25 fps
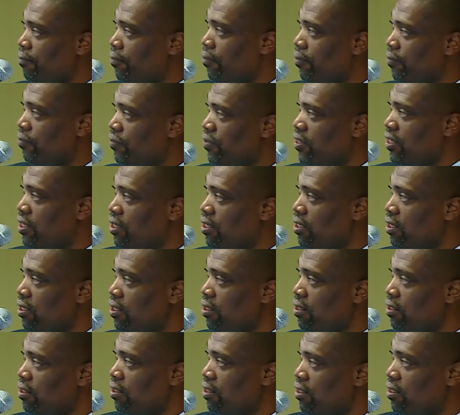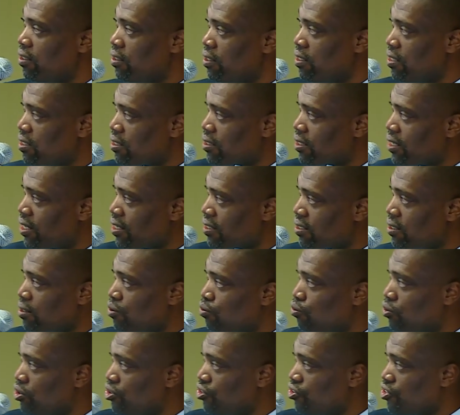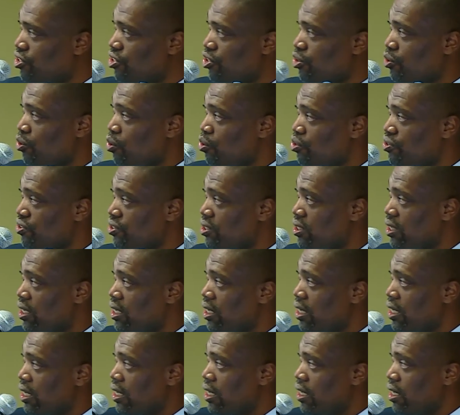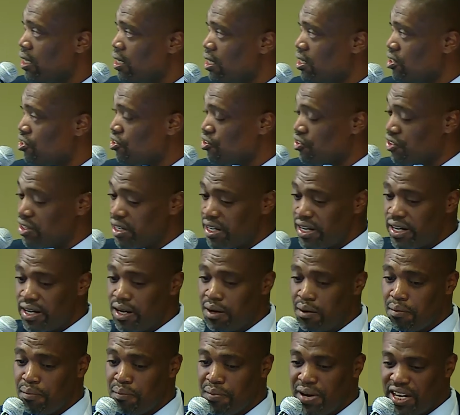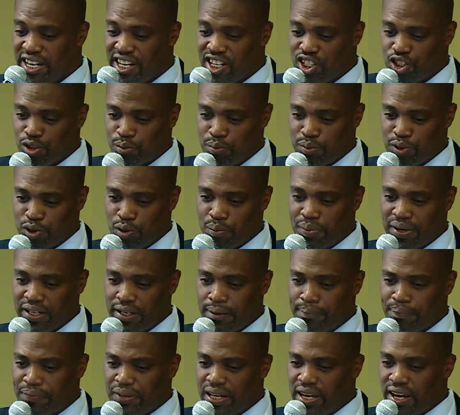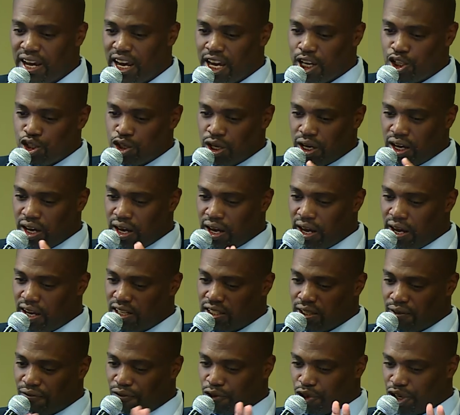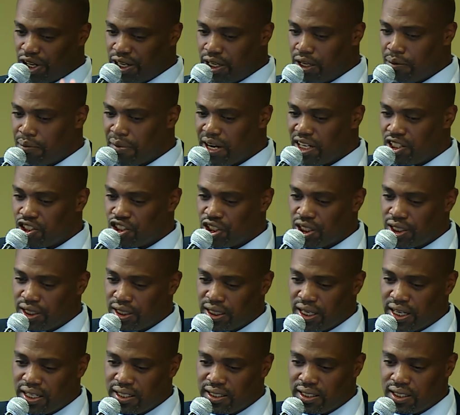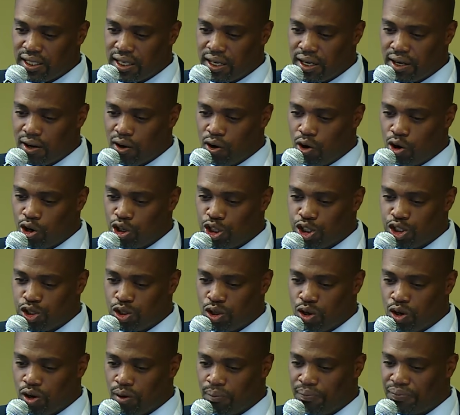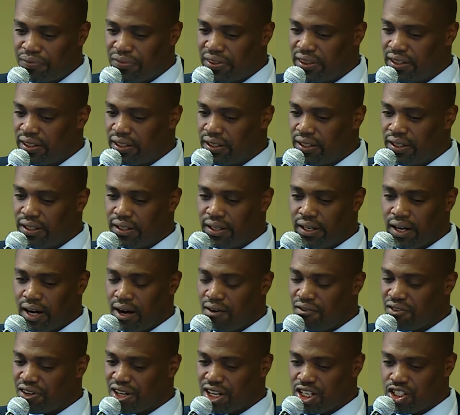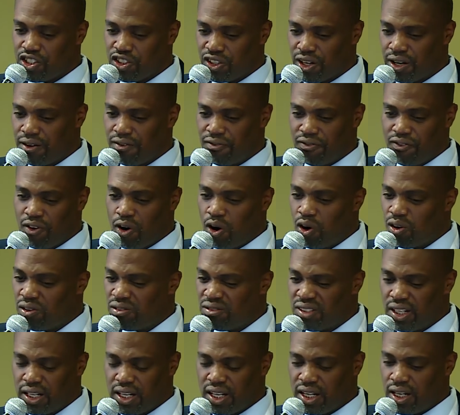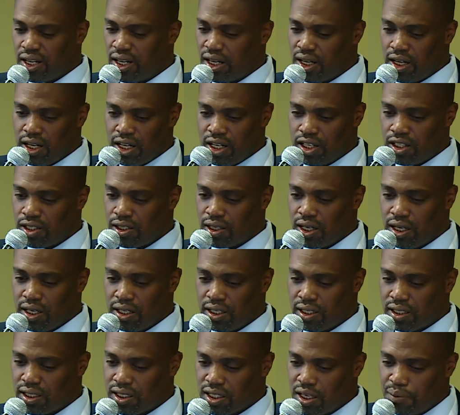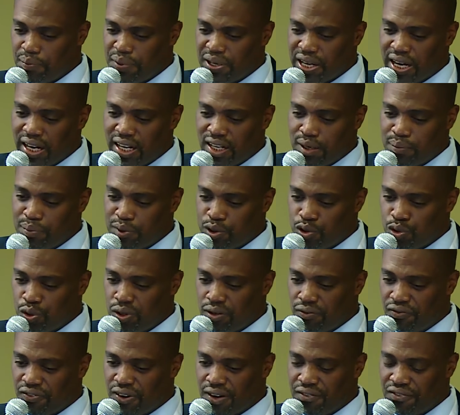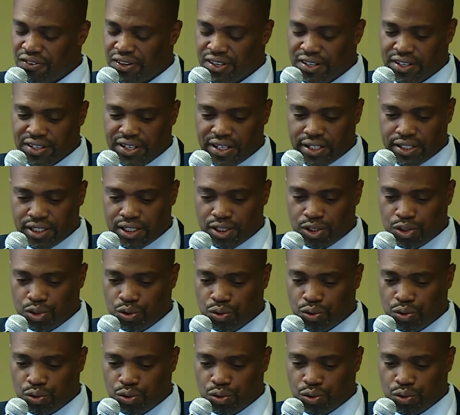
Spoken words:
this scarcity resource is really managed properly. As I've already mentioned, that also the average rainfall is typically between 500